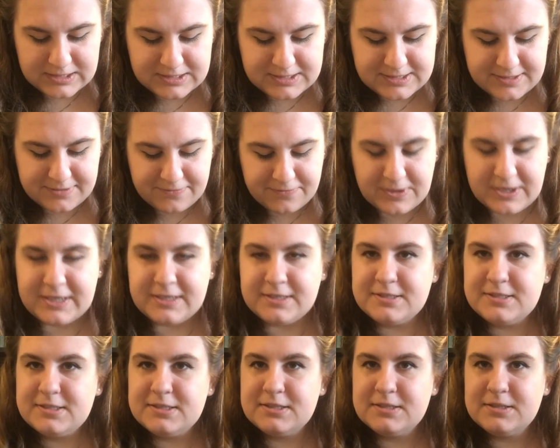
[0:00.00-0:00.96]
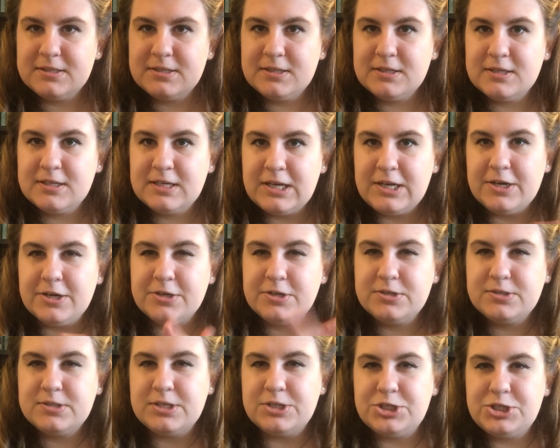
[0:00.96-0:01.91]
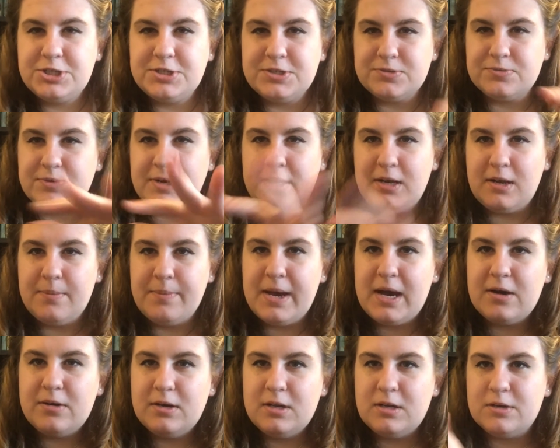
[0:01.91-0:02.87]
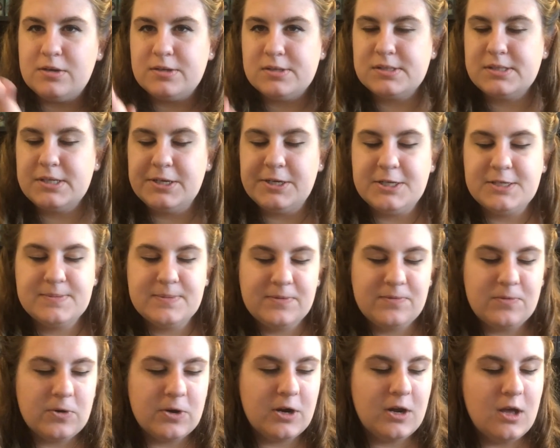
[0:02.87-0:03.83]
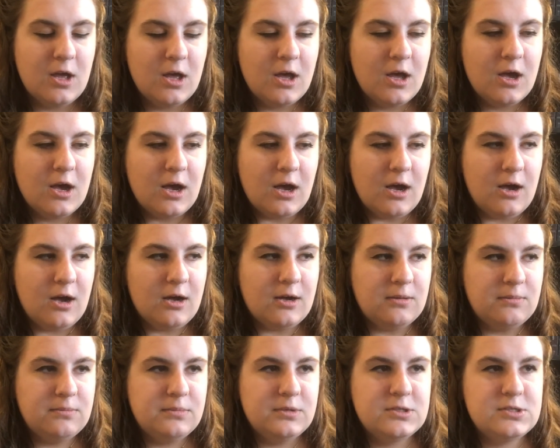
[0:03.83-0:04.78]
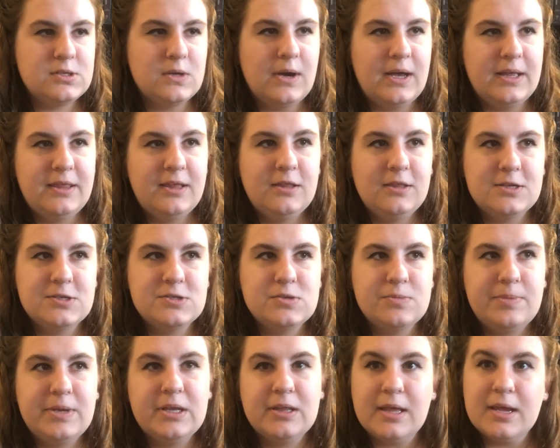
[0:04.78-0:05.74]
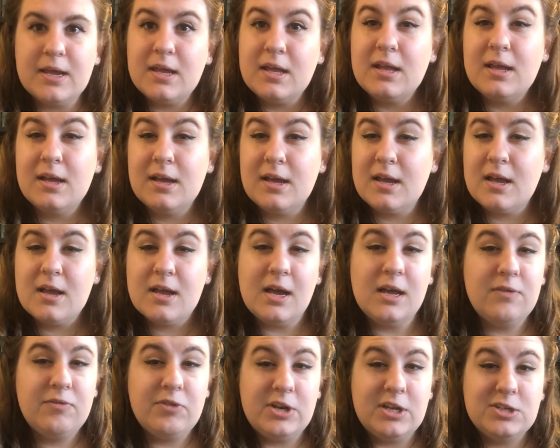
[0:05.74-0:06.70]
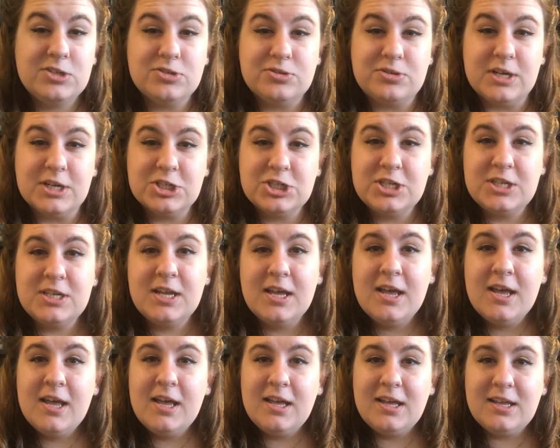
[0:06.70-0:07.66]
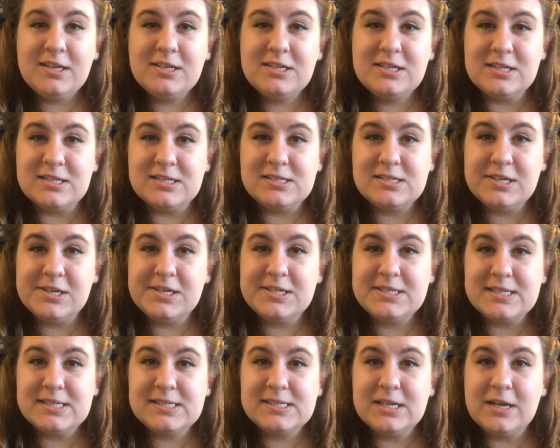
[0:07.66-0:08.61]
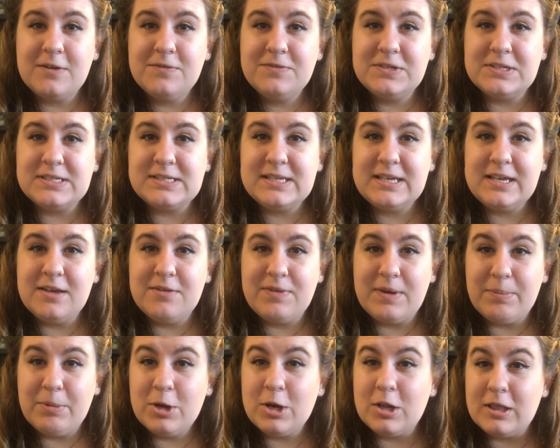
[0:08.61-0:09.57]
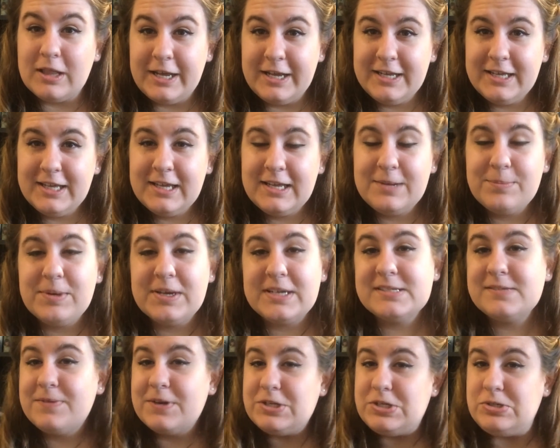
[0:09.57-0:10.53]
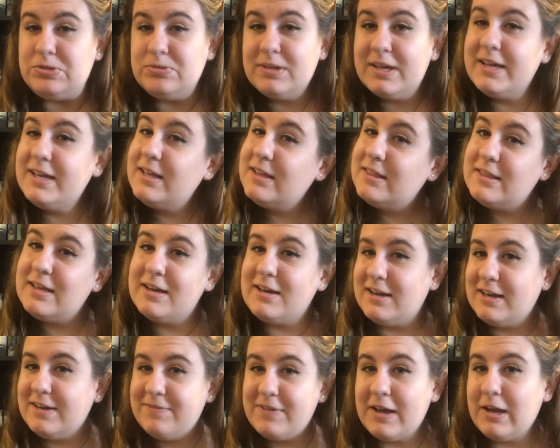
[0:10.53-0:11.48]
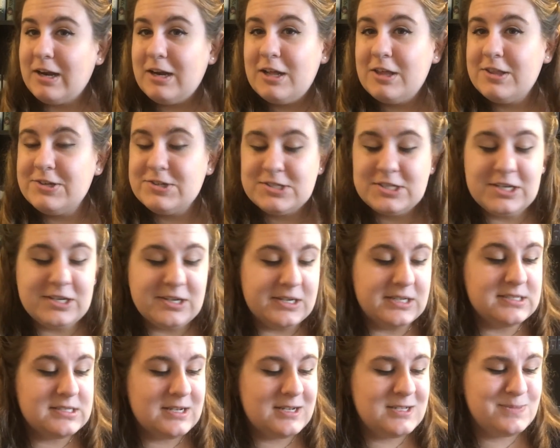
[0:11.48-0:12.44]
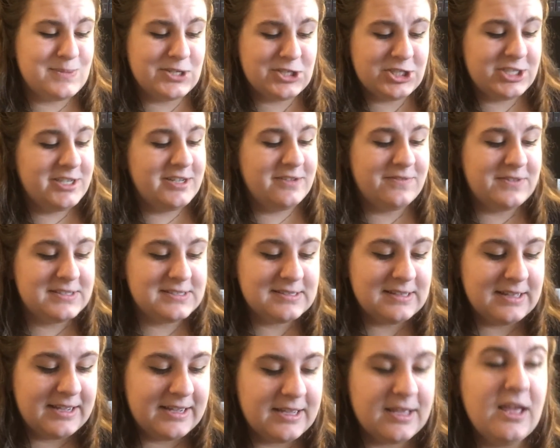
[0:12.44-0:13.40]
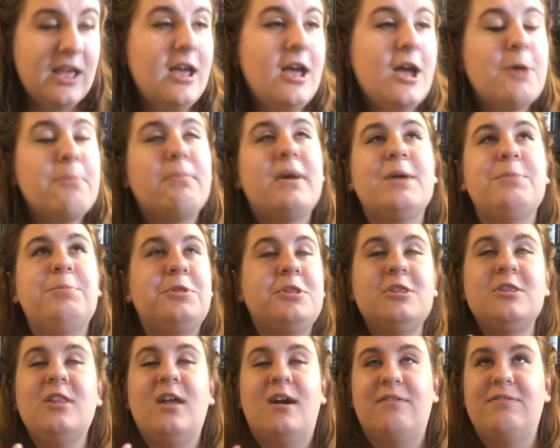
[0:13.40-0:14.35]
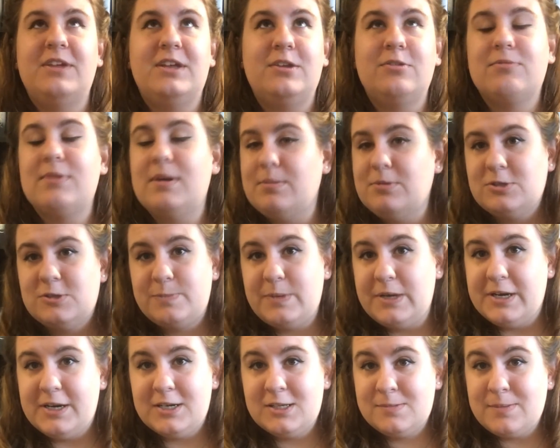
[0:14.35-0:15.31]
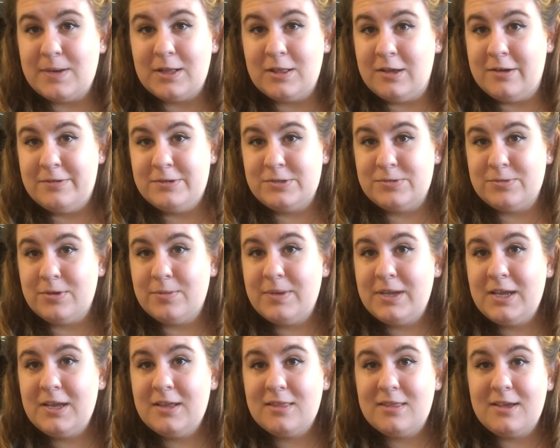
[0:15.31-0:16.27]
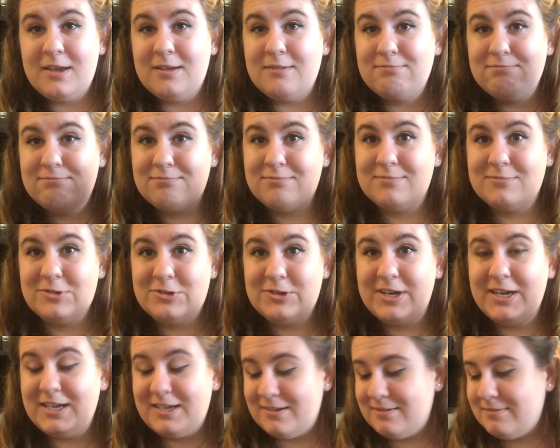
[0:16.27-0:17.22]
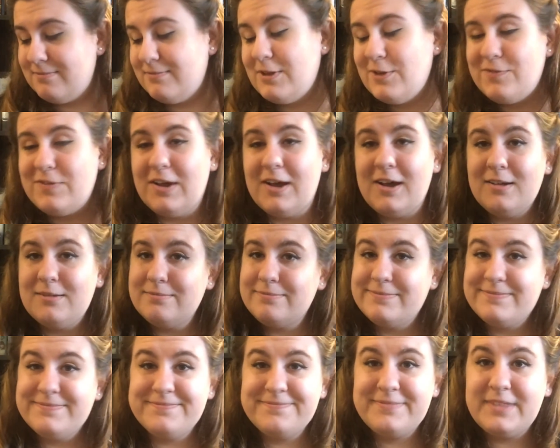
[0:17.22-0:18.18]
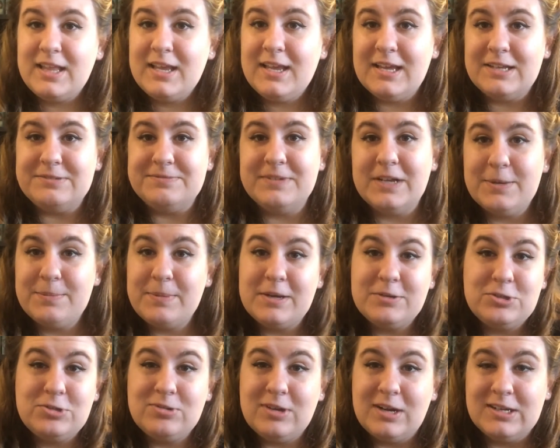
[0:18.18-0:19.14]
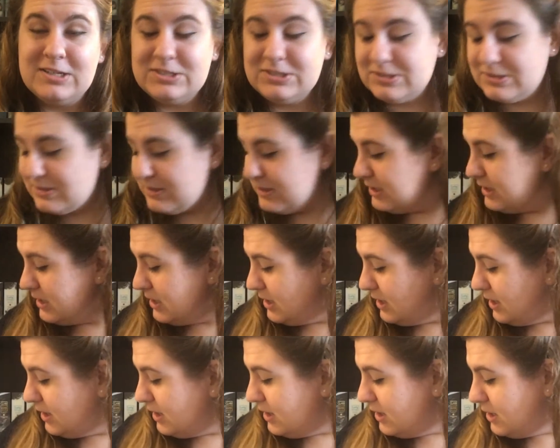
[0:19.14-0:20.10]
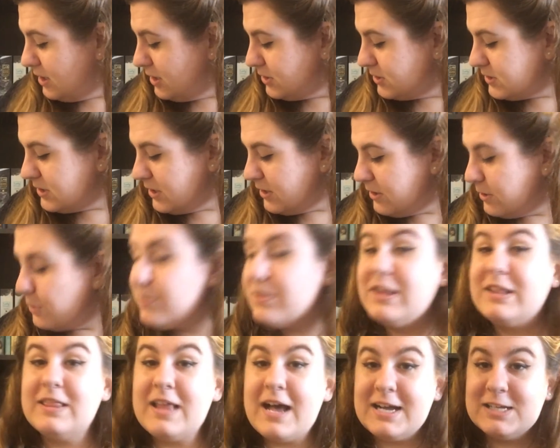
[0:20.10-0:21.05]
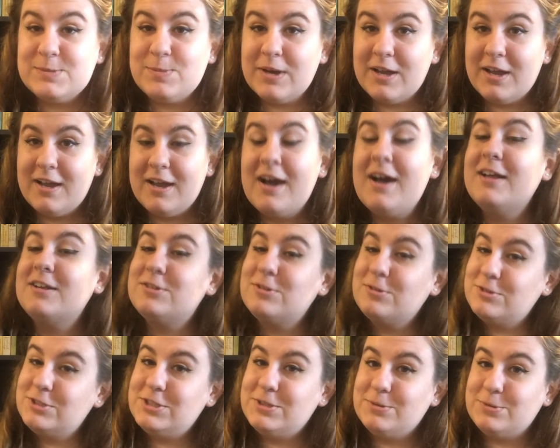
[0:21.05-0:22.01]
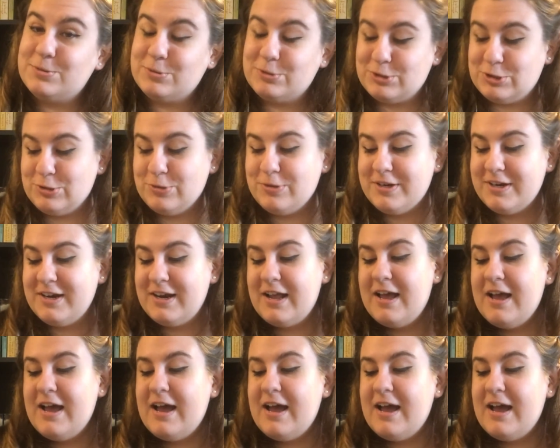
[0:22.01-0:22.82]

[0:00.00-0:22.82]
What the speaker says: different characters that she has written about in her series before. So I think this will be like kind of an introduction into the series itself to see if I'm going to like it, because if I do like it, then I found another series, and especially if it's like my beloved Rebel Spirits by Lois Ruby, then great. If not, again, I'm out $2. So the last book I got, told you it was real short,